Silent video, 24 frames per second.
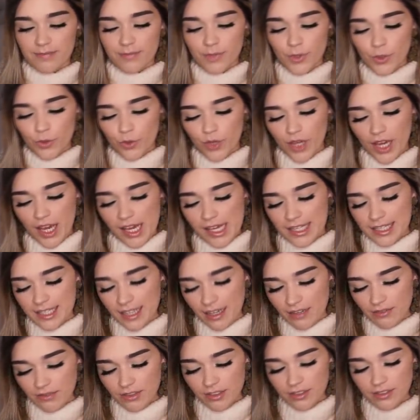UK
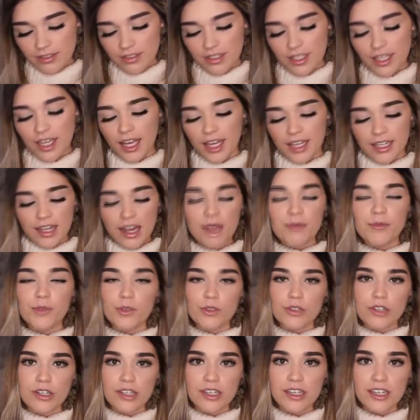7, and I'm
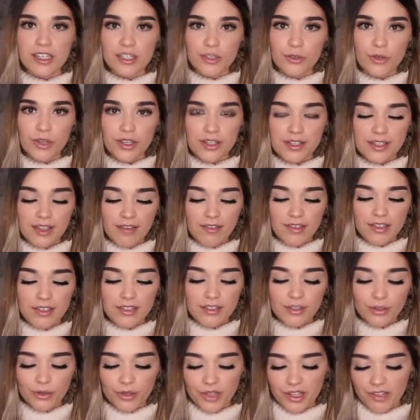usually a UK 7,
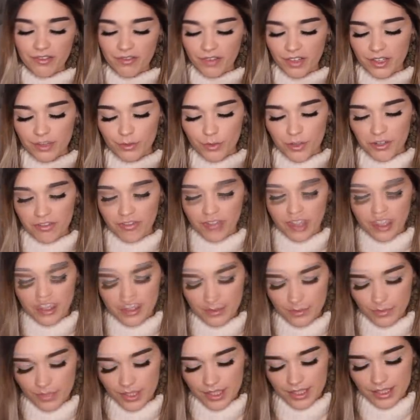so they fit perfectly. And
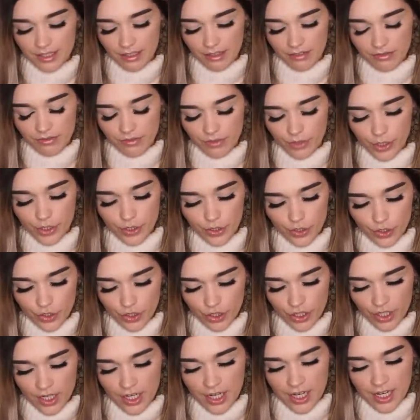another Miss
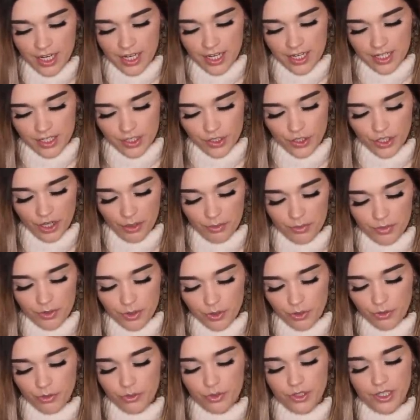Selfridge
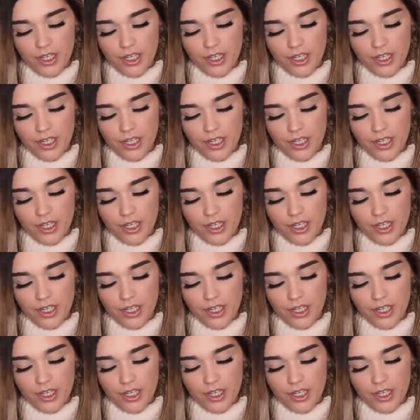jumpsuit.